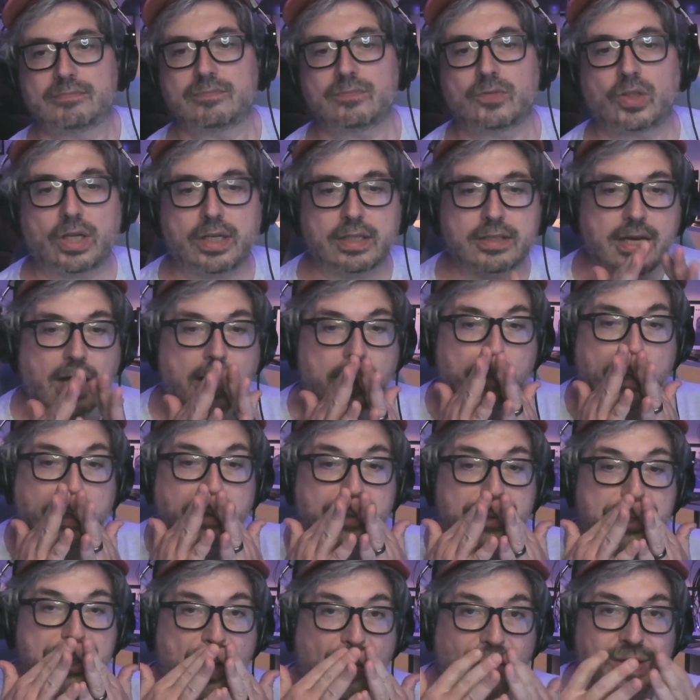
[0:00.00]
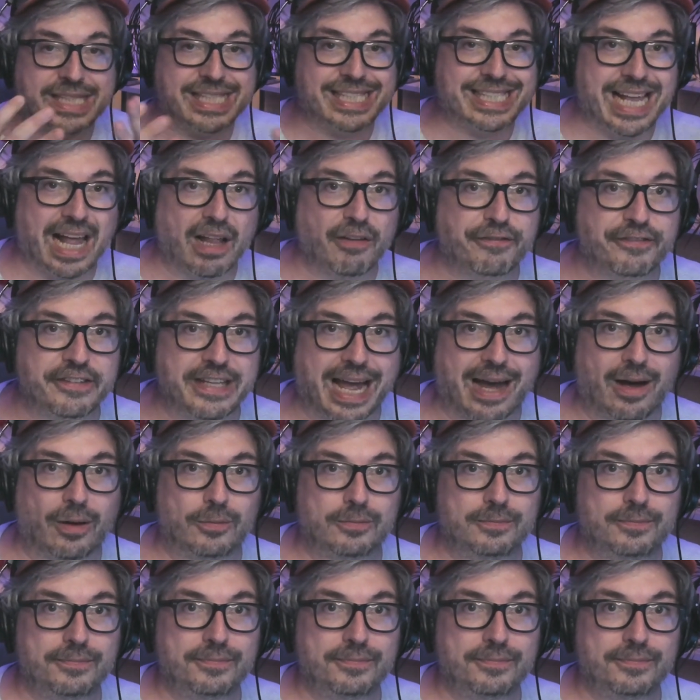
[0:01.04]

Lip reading: I'm going to talk about the show itself now.